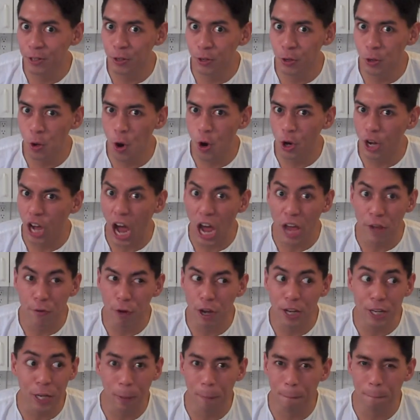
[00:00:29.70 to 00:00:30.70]
New York, I
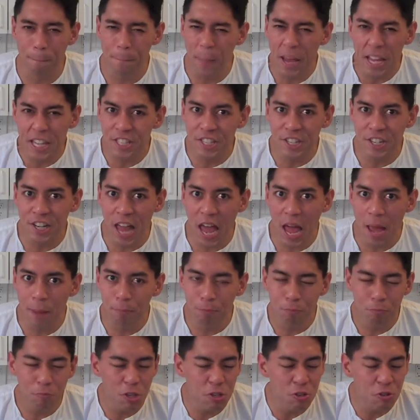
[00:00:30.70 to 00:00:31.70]
find best lamb
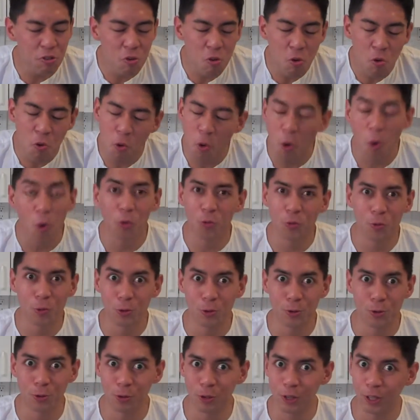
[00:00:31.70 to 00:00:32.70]
is in Whole
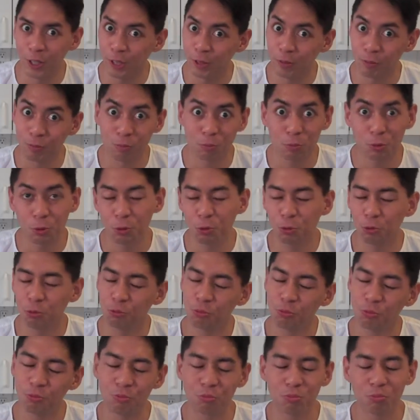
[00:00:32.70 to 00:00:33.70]
Foods only.
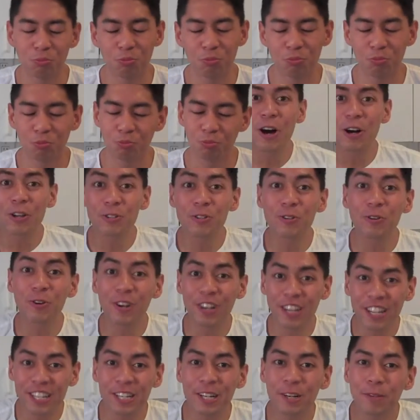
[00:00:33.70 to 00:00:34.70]
So
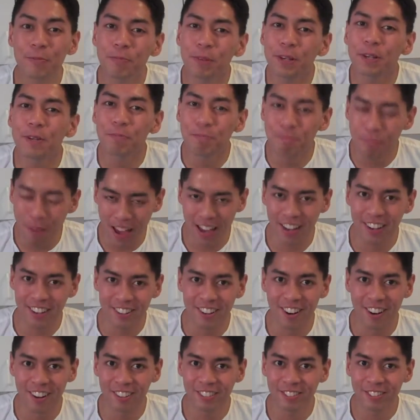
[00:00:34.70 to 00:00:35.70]
little bit
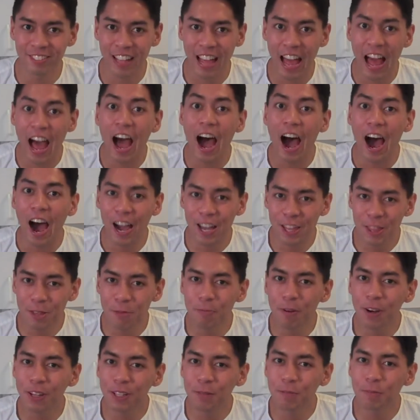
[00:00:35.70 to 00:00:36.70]
background,
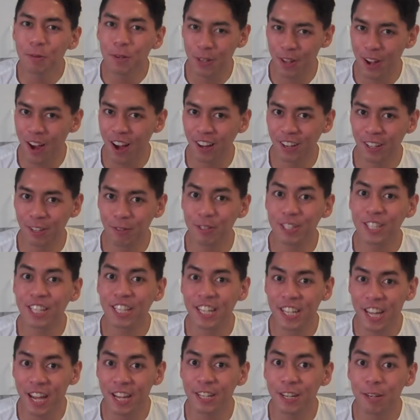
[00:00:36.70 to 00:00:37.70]
Hyderabadi biryani was
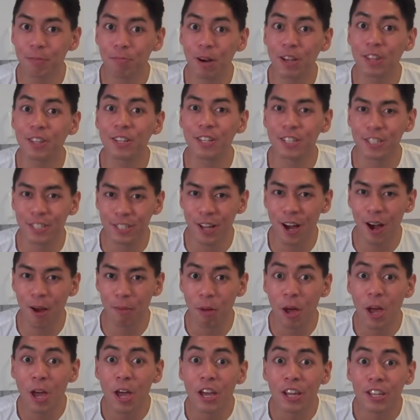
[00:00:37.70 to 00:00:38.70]
created by the Nizam,
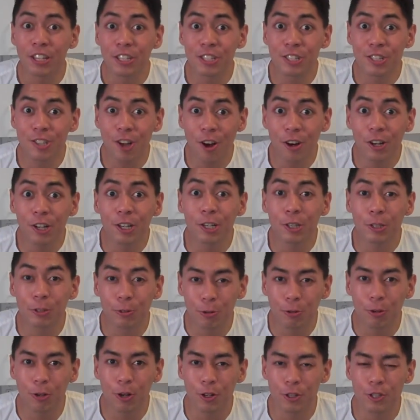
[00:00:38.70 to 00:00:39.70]
historical
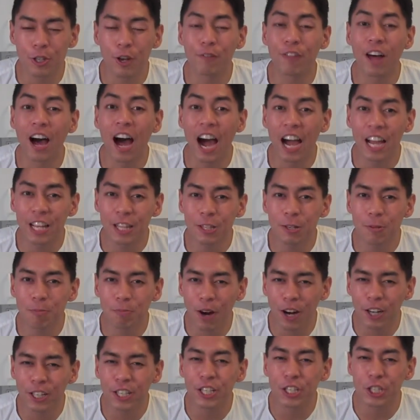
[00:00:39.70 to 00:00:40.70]
rulers of the
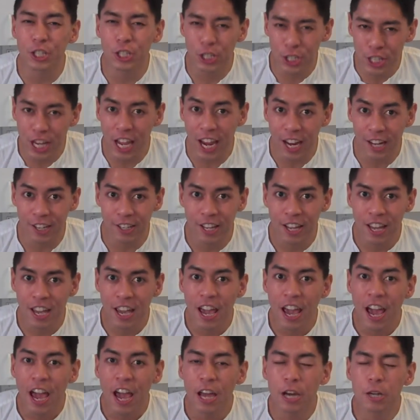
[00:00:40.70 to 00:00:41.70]
Hyderabadi state,
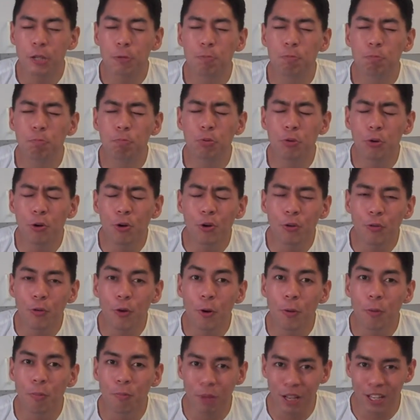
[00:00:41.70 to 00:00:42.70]
and is a
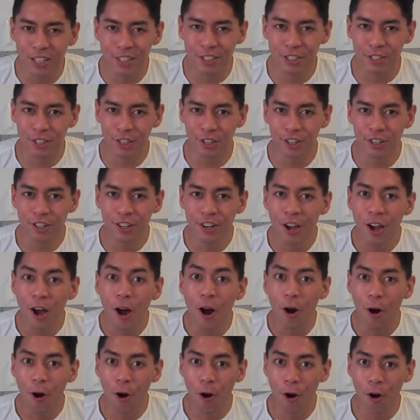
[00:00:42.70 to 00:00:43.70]
beautiful mixture
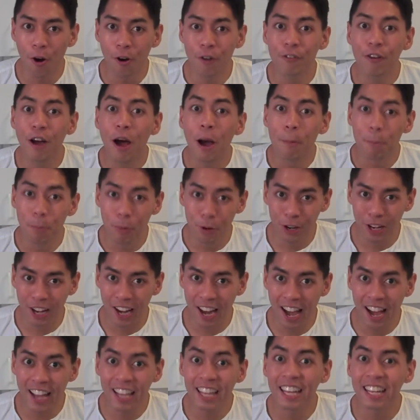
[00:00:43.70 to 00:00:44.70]
of
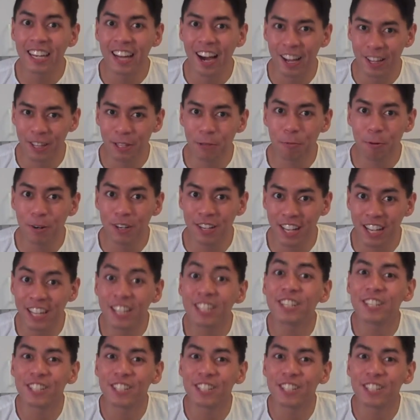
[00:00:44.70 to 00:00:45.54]
Mughlai and Andhra Pradesh